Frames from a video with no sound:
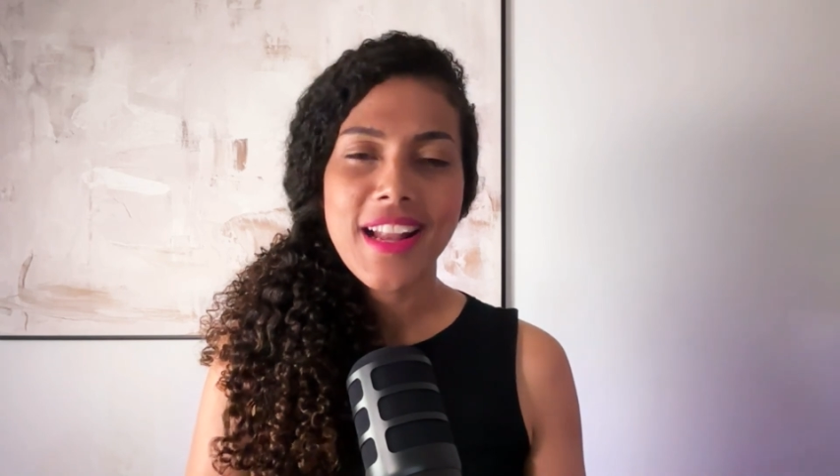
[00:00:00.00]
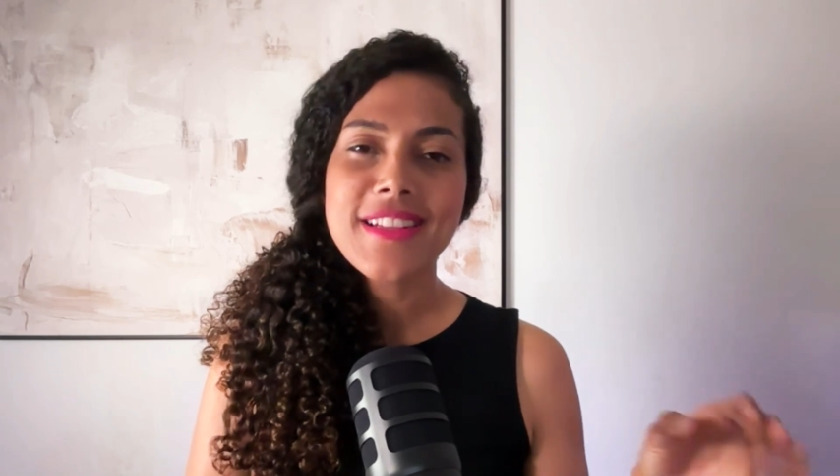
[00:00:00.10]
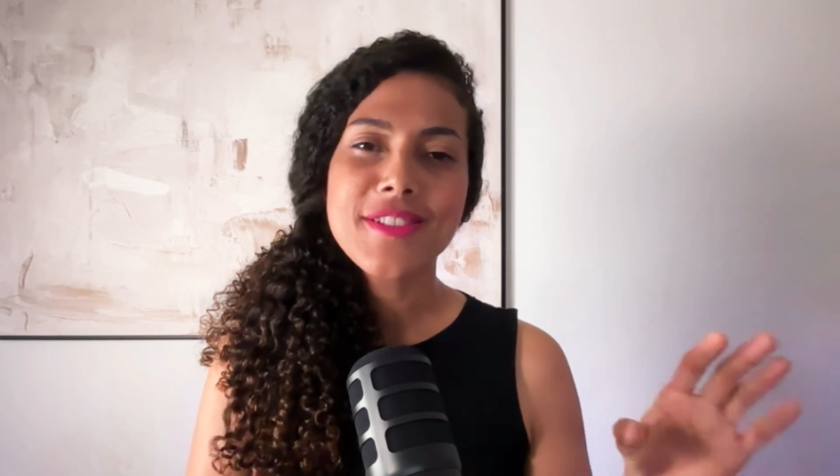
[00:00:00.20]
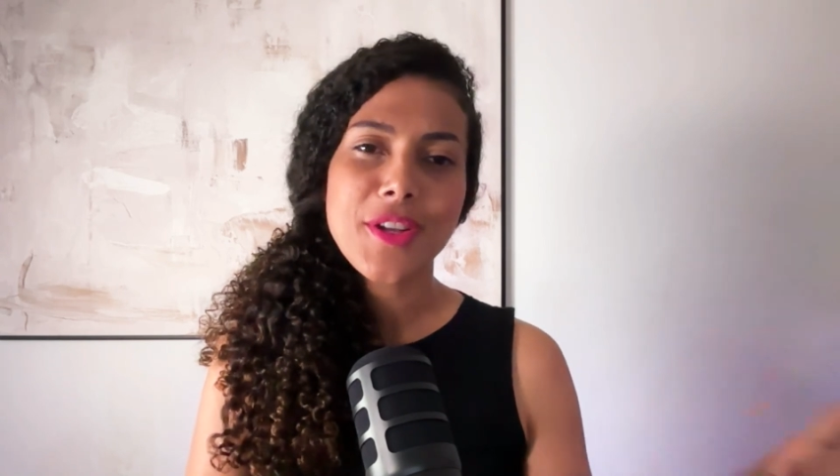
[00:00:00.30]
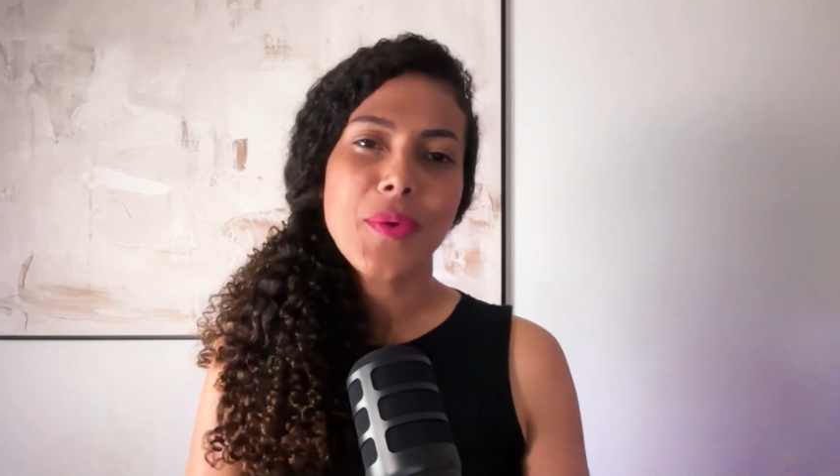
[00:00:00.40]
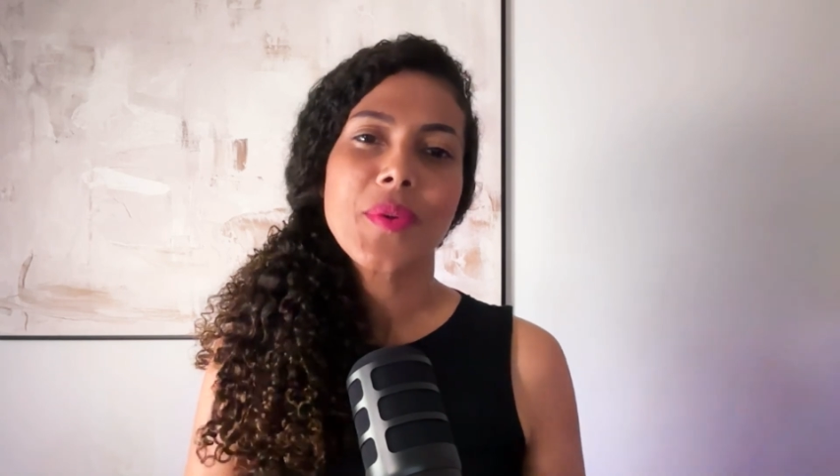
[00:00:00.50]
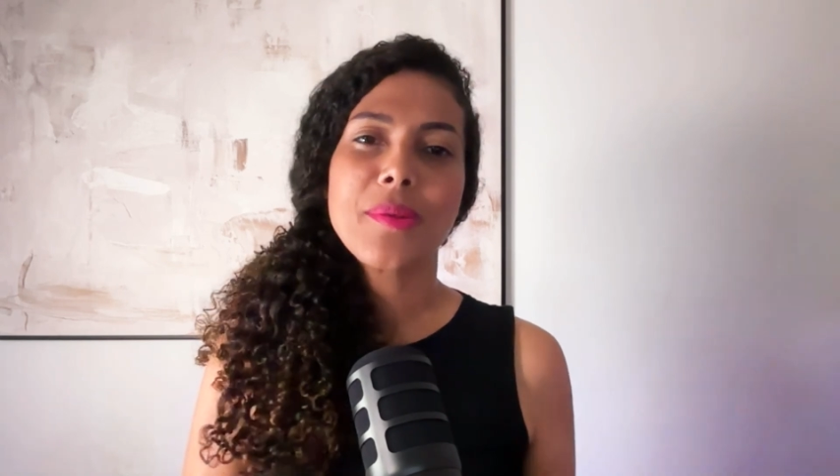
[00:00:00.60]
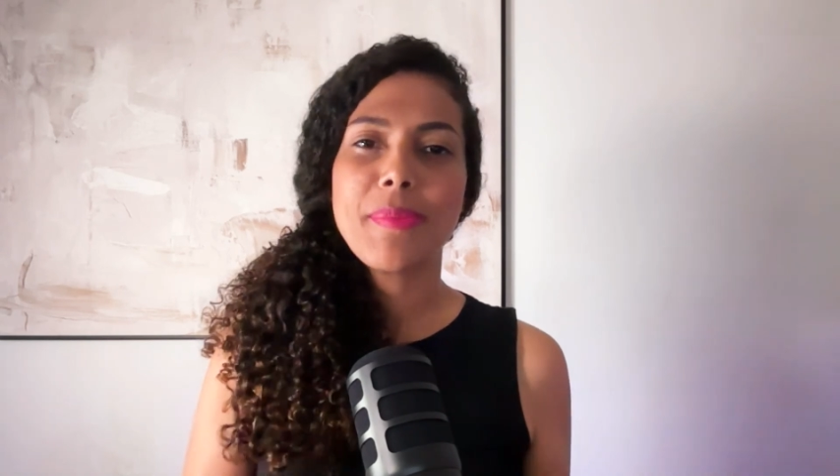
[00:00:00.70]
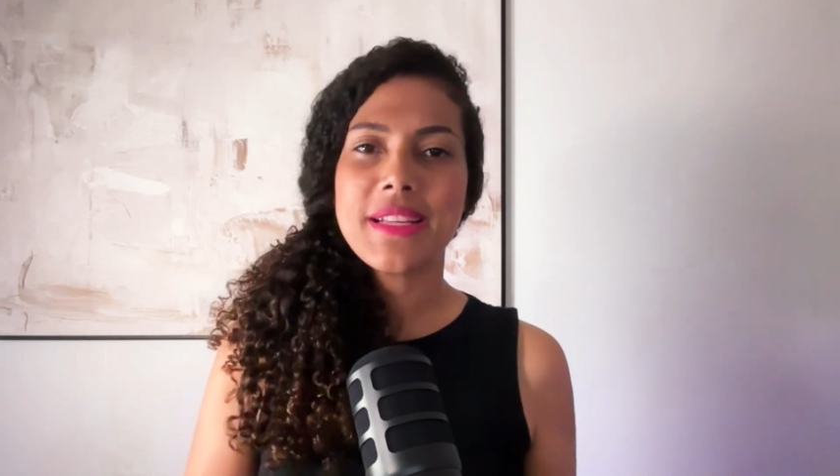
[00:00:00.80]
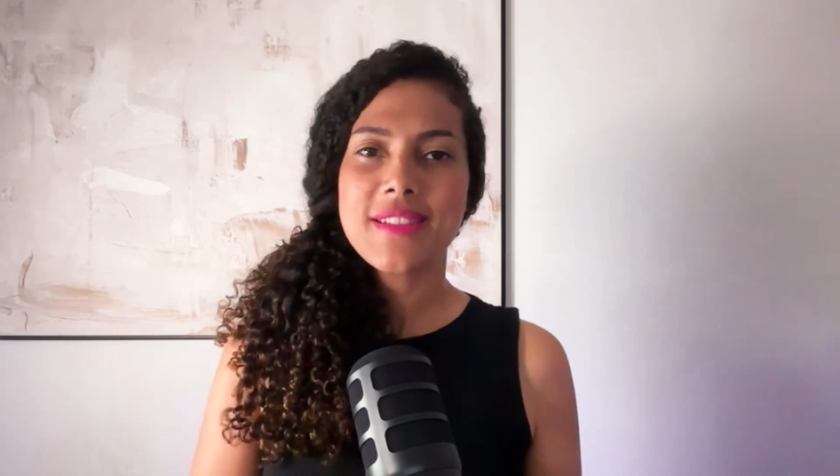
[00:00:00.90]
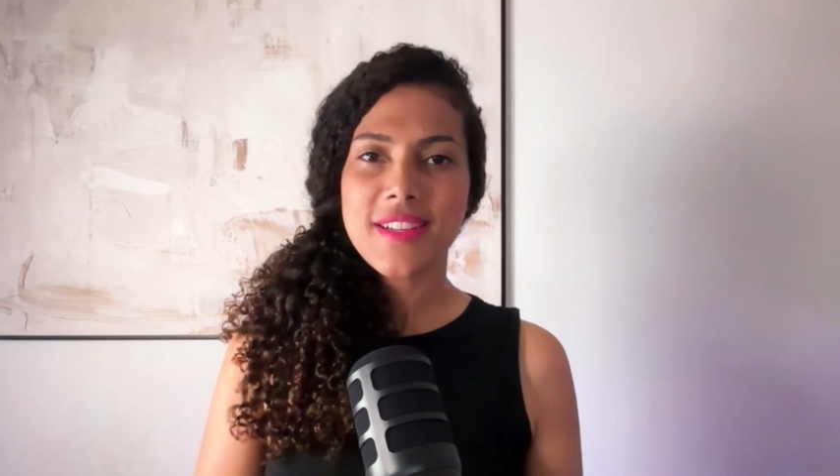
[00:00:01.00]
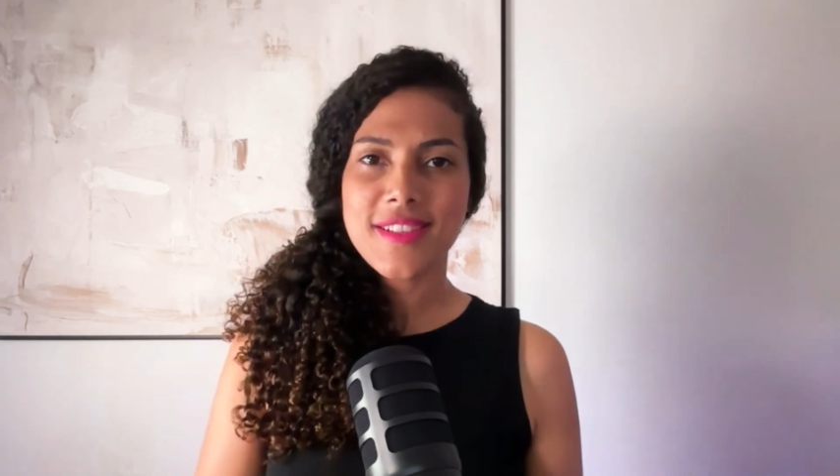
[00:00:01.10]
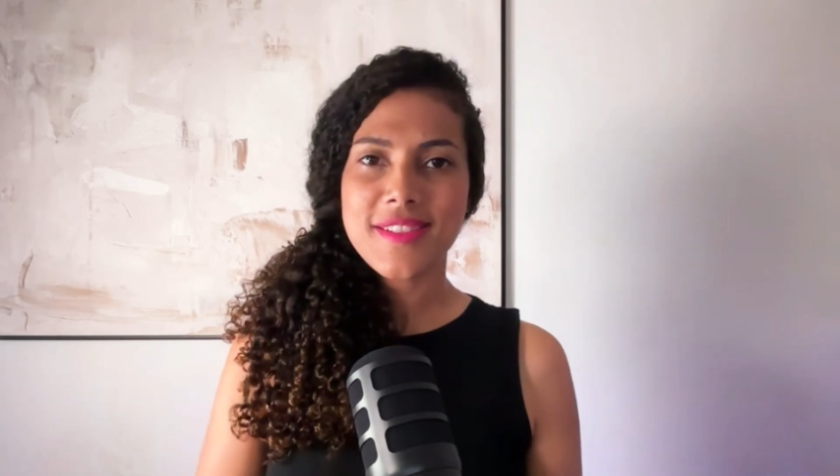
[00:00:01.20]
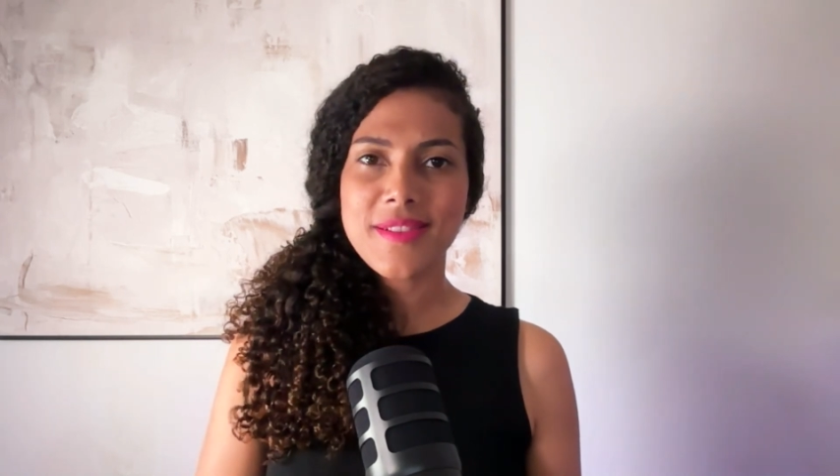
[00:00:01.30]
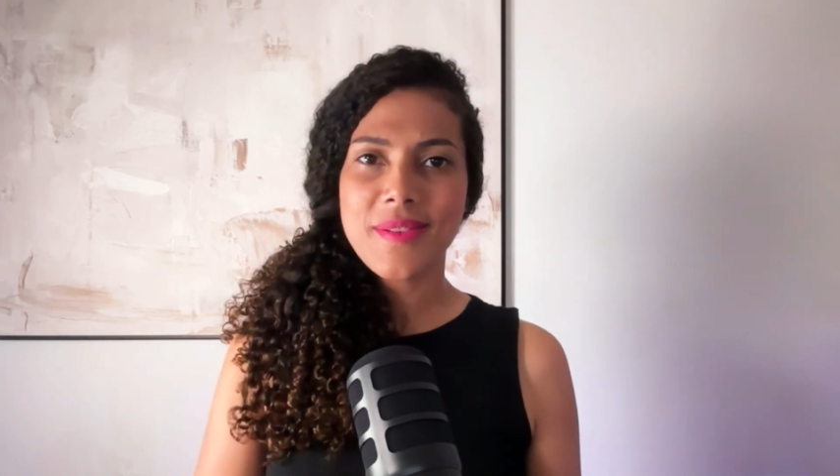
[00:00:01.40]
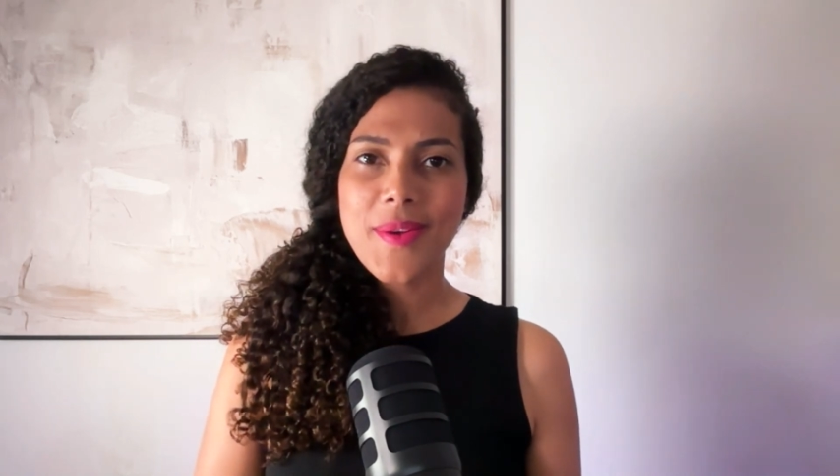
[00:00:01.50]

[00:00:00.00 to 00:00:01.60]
Let's start with the basics.